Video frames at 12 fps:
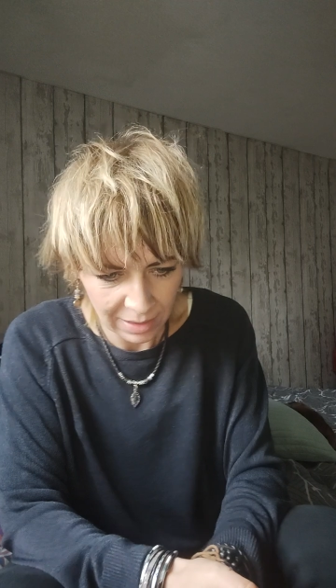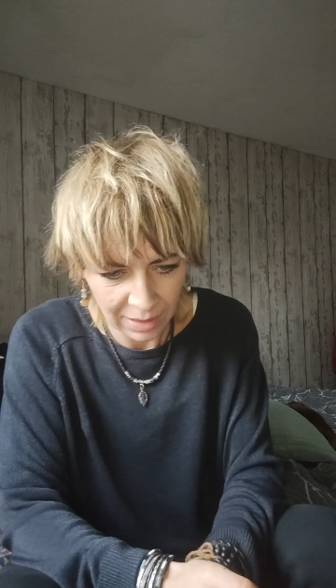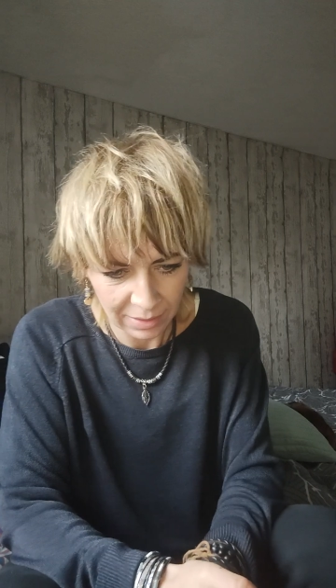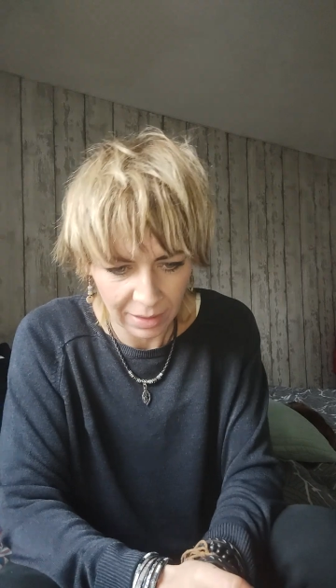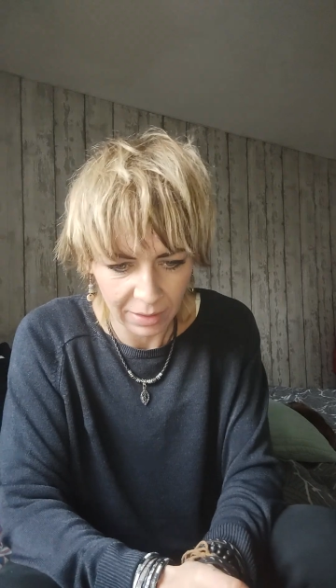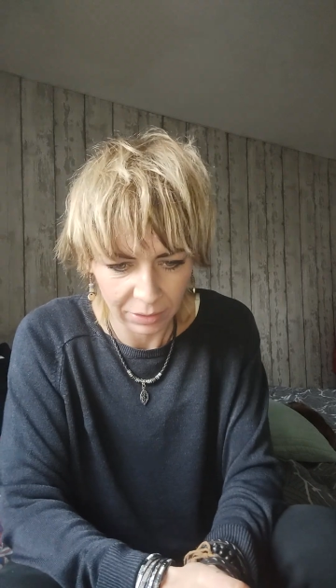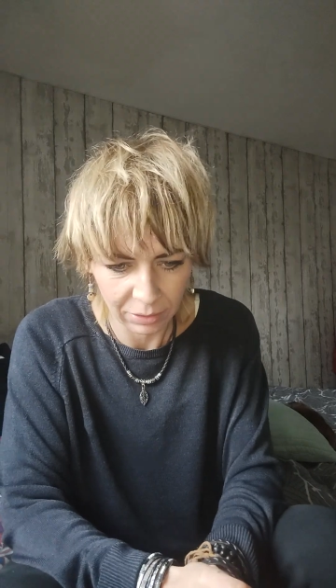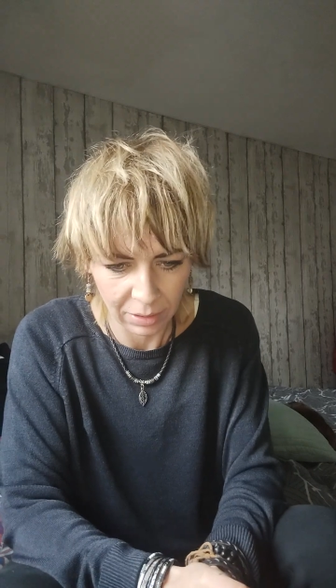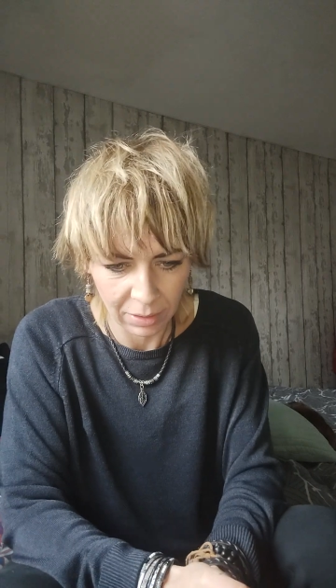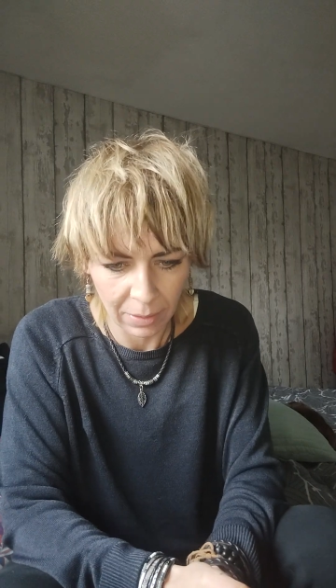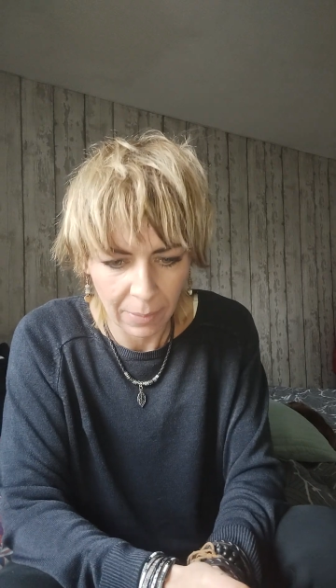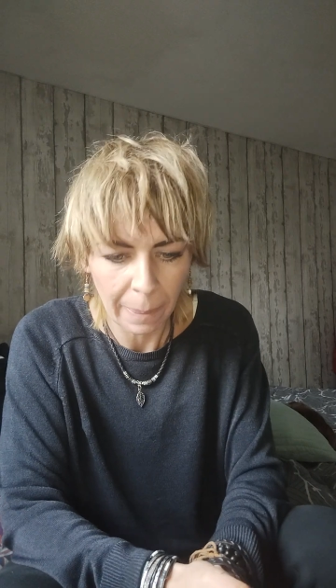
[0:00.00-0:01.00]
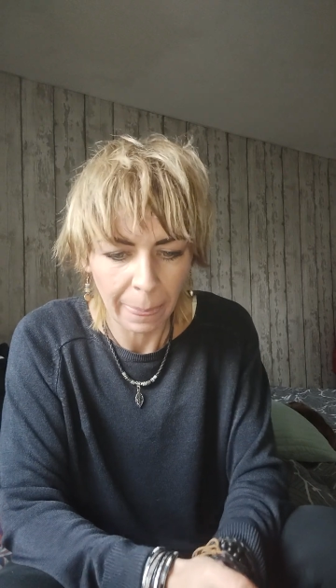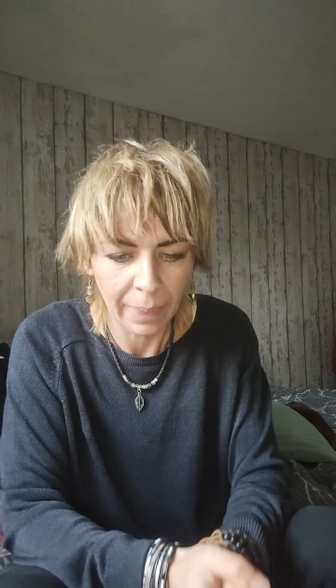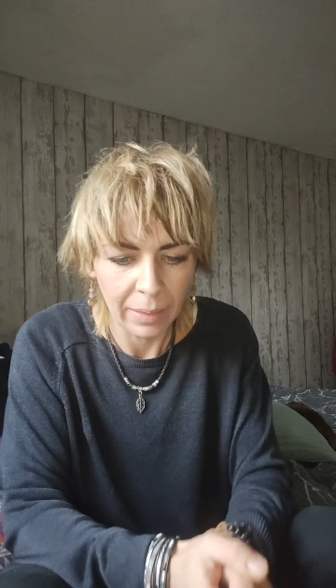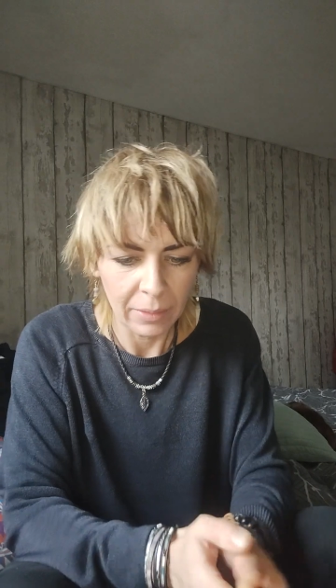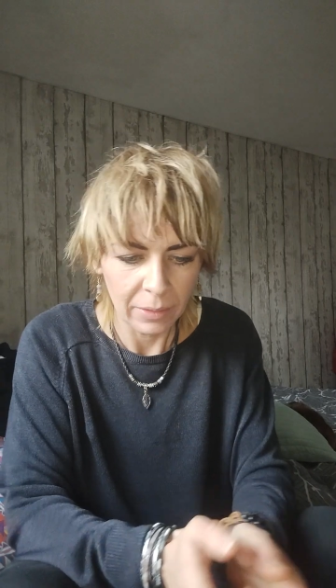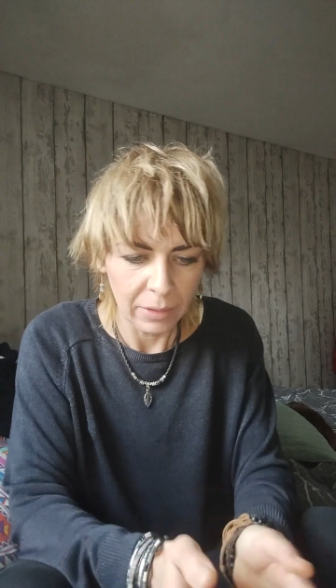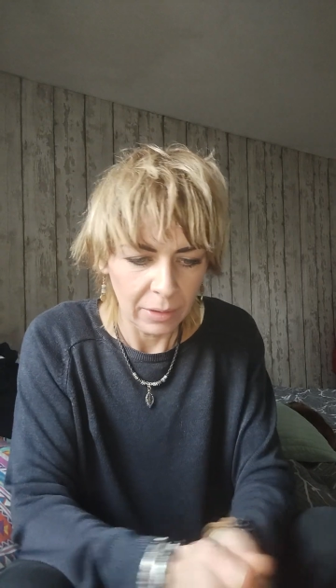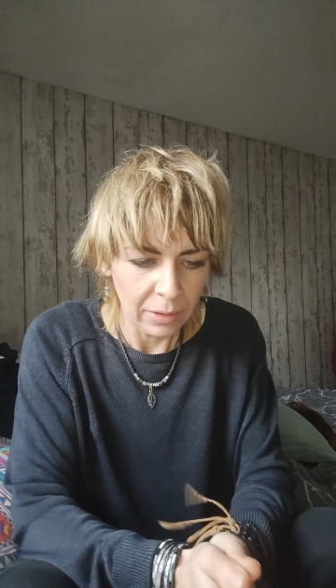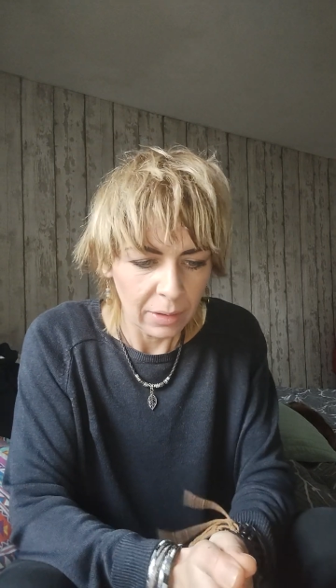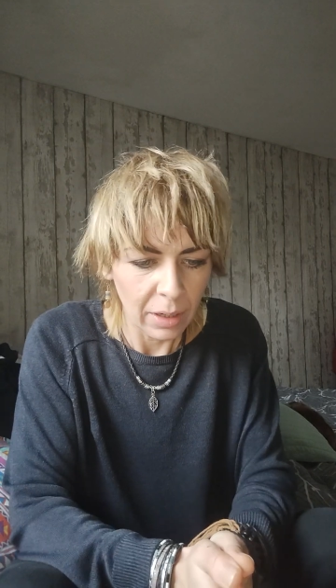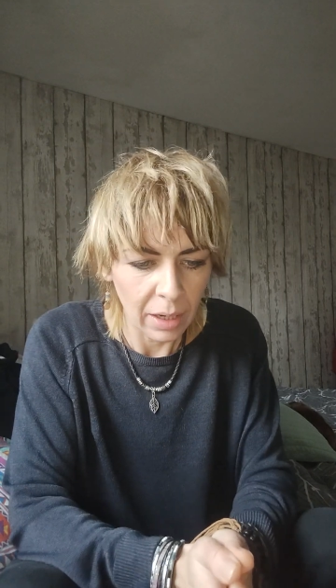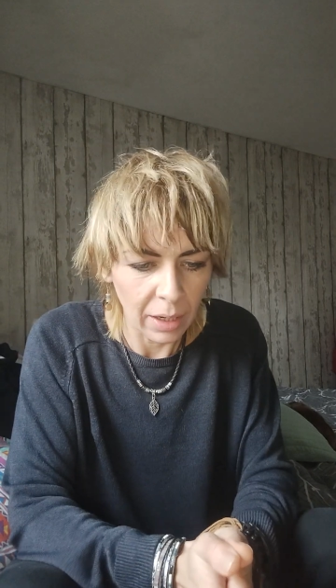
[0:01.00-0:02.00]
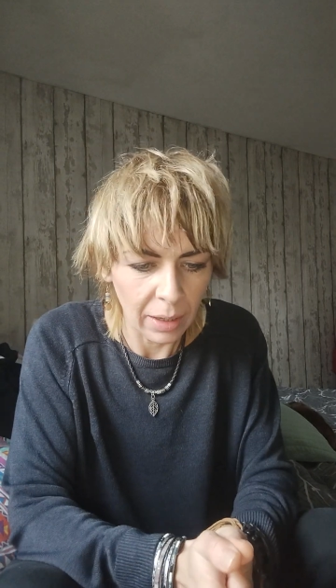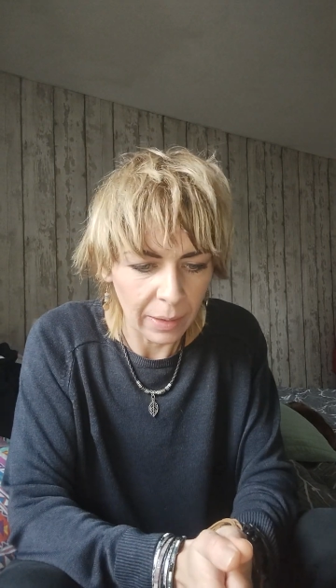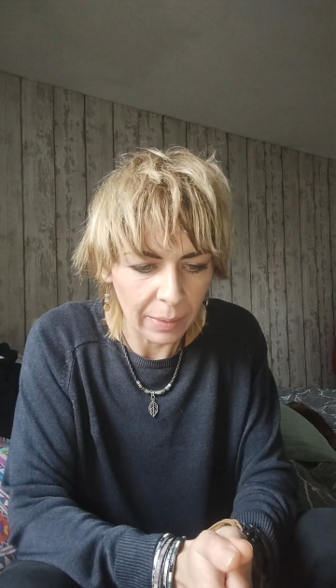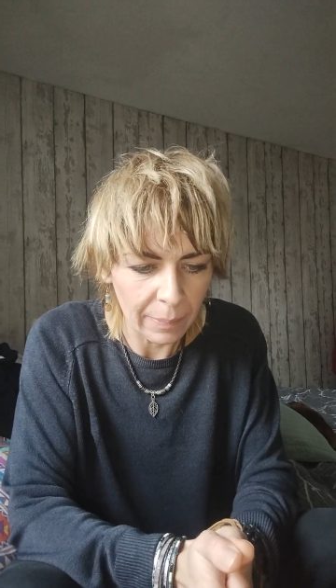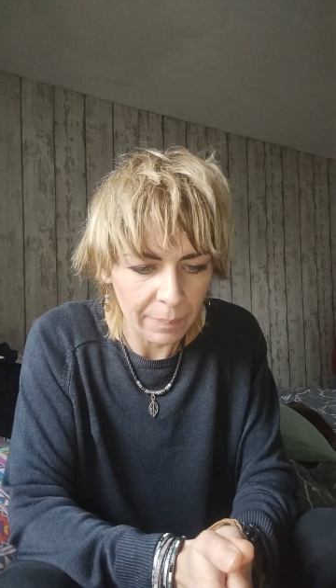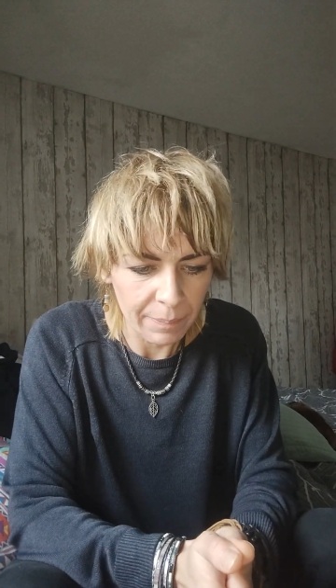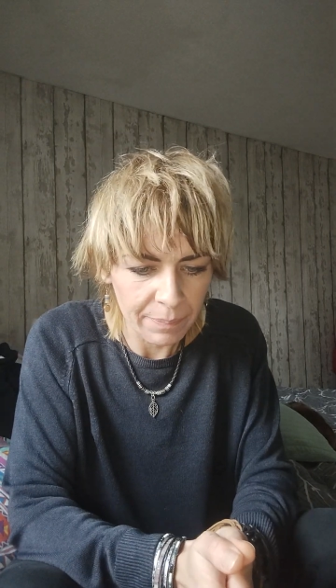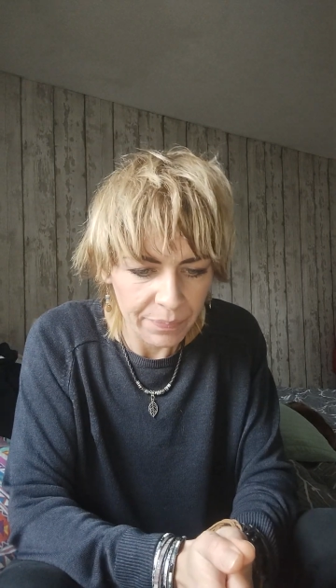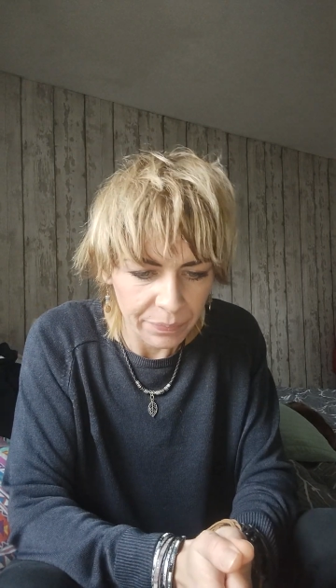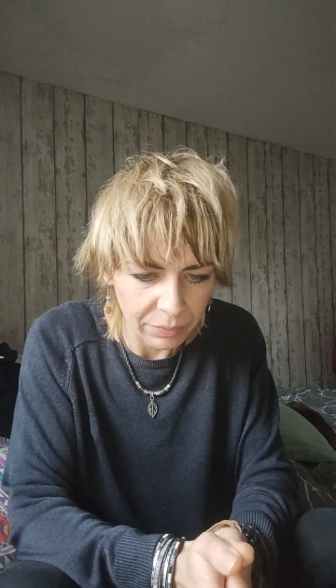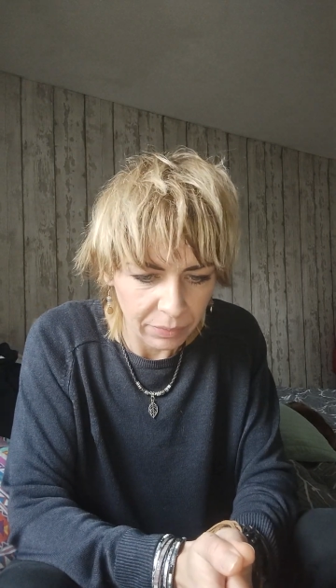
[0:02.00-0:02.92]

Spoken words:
like that. So and